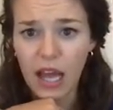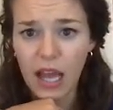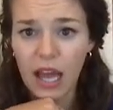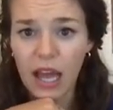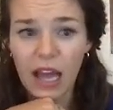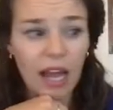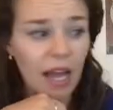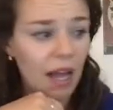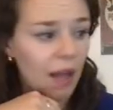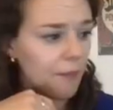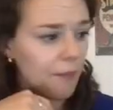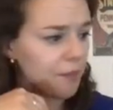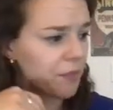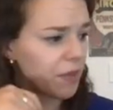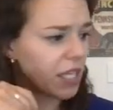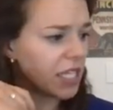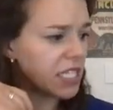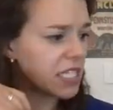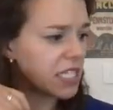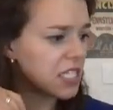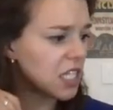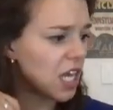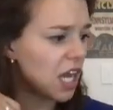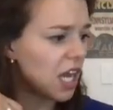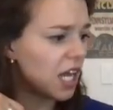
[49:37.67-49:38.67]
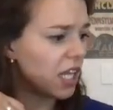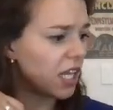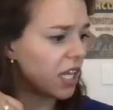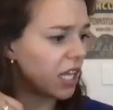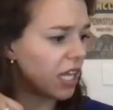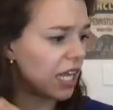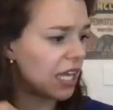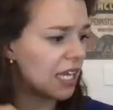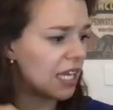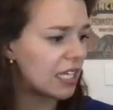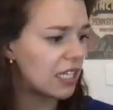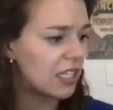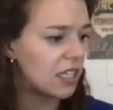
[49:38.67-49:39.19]
Um, it's not
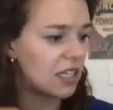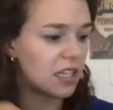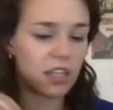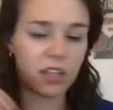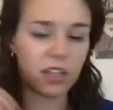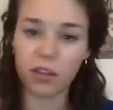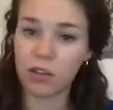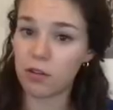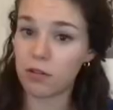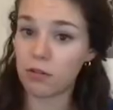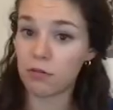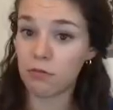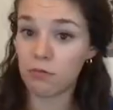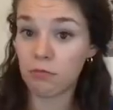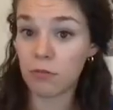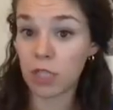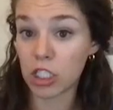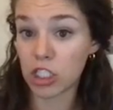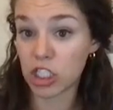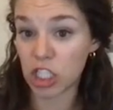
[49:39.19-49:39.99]
like the